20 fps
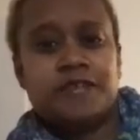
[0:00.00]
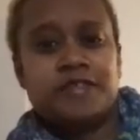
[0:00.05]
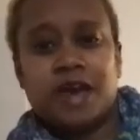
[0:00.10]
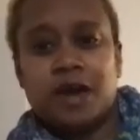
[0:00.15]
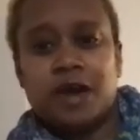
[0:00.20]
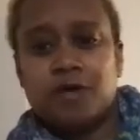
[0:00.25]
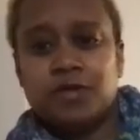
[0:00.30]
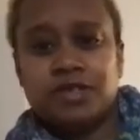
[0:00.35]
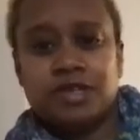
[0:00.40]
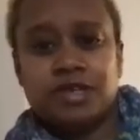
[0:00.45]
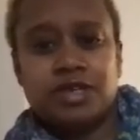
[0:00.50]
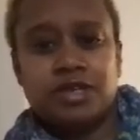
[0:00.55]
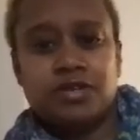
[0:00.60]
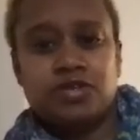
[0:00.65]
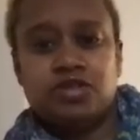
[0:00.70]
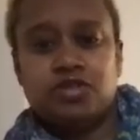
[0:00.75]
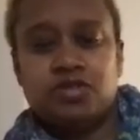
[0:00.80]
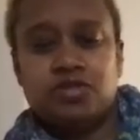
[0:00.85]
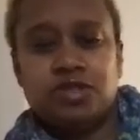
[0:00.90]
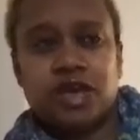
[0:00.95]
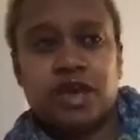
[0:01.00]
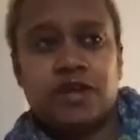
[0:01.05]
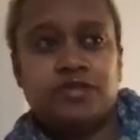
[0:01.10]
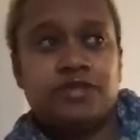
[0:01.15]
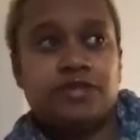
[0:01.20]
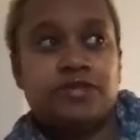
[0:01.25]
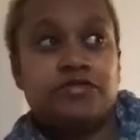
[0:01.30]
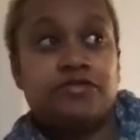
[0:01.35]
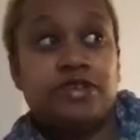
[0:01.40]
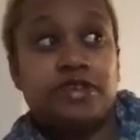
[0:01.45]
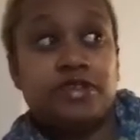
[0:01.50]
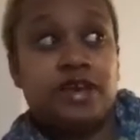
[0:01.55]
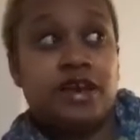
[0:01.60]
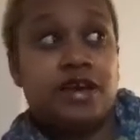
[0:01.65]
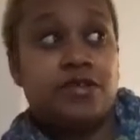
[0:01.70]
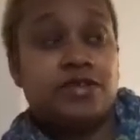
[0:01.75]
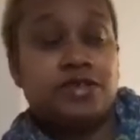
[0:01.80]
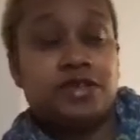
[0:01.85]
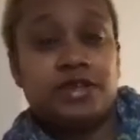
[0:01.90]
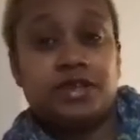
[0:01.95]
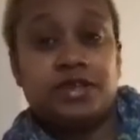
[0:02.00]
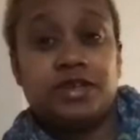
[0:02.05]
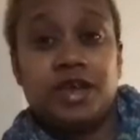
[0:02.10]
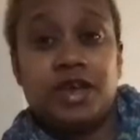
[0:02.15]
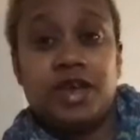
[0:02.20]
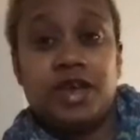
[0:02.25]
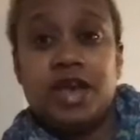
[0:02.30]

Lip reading: 1,000, 2,000, 3,000.